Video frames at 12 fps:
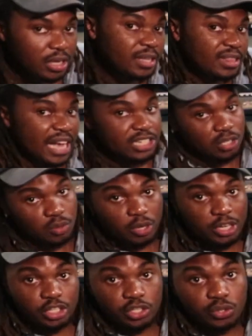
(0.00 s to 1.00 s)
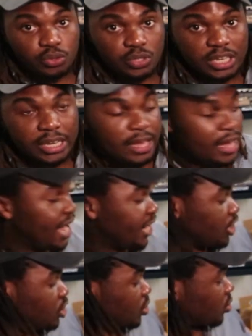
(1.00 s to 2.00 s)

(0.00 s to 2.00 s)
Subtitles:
That's the one you're using, and it's just